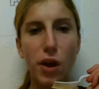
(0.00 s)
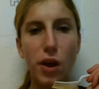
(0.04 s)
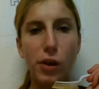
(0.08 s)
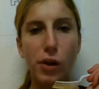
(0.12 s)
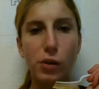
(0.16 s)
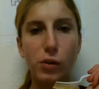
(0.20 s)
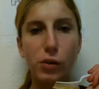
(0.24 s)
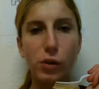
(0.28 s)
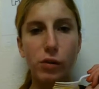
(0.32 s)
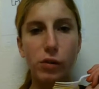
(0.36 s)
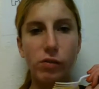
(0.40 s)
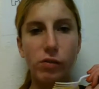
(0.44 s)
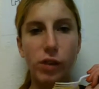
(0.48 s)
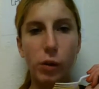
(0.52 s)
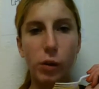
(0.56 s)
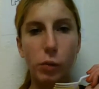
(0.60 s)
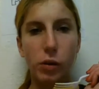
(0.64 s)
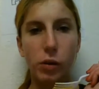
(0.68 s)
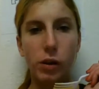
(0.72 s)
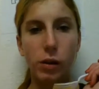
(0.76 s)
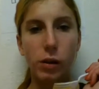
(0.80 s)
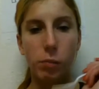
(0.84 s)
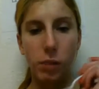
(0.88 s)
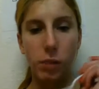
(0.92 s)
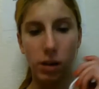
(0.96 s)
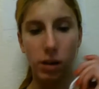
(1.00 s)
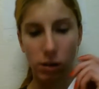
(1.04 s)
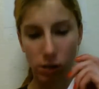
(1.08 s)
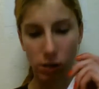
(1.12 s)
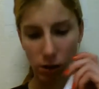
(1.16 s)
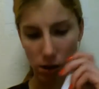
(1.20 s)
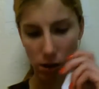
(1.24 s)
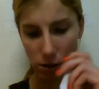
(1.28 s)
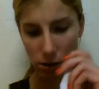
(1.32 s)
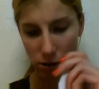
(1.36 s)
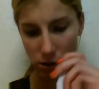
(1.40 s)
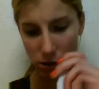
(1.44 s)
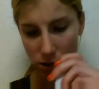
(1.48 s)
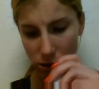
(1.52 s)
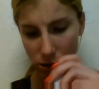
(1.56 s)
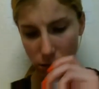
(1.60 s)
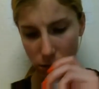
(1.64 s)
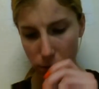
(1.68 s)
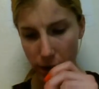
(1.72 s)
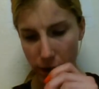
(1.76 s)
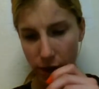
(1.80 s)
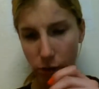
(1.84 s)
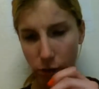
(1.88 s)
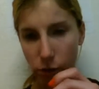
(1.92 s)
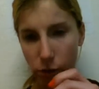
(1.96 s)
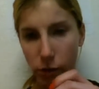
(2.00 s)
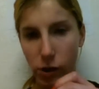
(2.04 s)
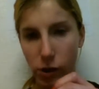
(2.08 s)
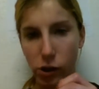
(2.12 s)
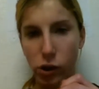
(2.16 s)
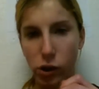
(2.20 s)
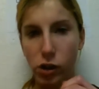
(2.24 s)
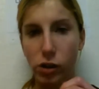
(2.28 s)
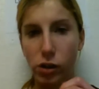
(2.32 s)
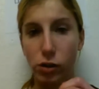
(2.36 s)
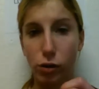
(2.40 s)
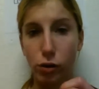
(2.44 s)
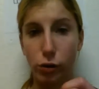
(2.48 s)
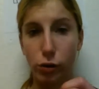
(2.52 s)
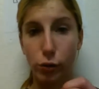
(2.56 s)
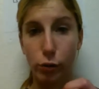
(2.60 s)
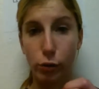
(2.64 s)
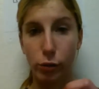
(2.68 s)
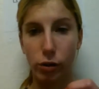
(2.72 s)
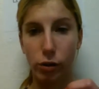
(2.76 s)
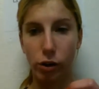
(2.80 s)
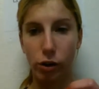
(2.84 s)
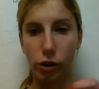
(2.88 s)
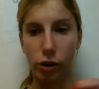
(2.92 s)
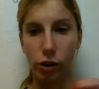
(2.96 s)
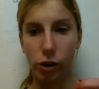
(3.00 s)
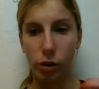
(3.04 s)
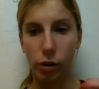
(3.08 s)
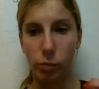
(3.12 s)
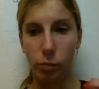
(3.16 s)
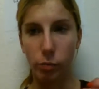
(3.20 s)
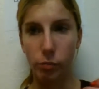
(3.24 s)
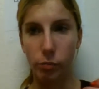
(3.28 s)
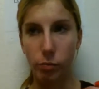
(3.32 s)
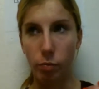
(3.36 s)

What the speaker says: I don't know if that wording made sense. This macaroni and cheese is really good.